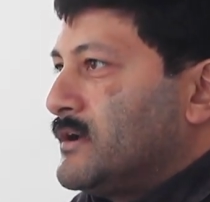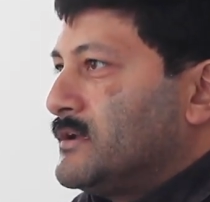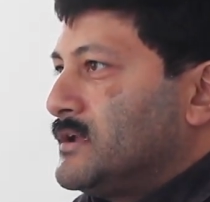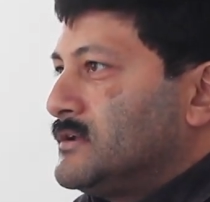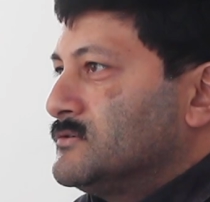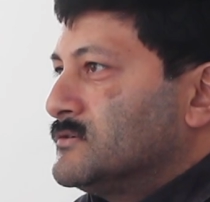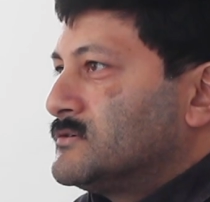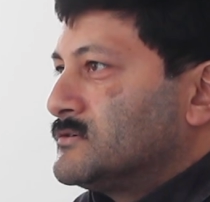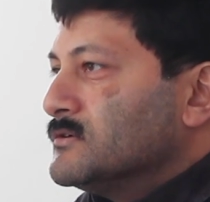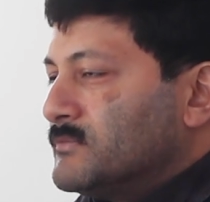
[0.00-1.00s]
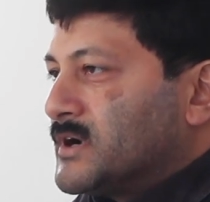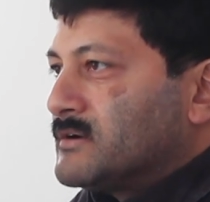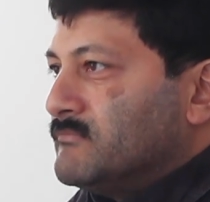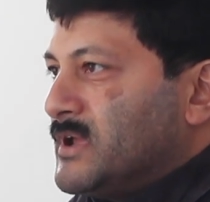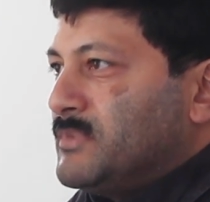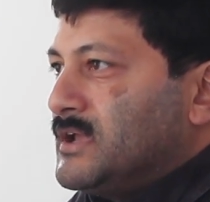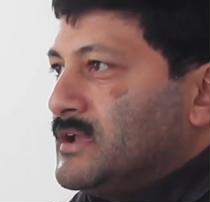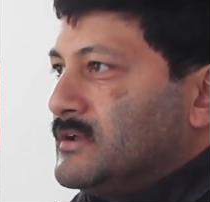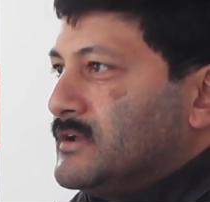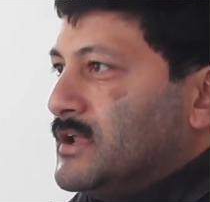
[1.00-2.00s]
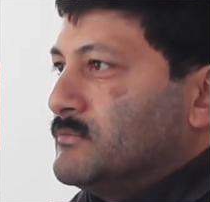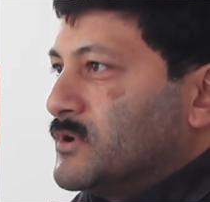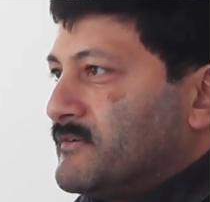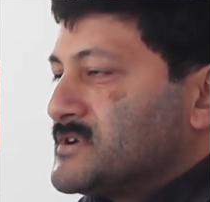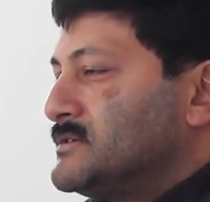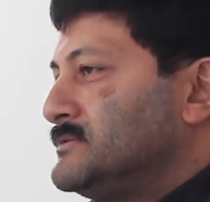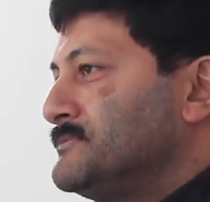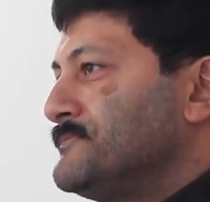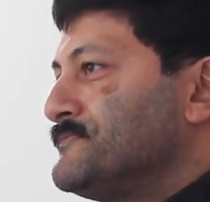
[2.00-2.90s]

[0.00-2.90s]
I don't know, but maybe ill motivation.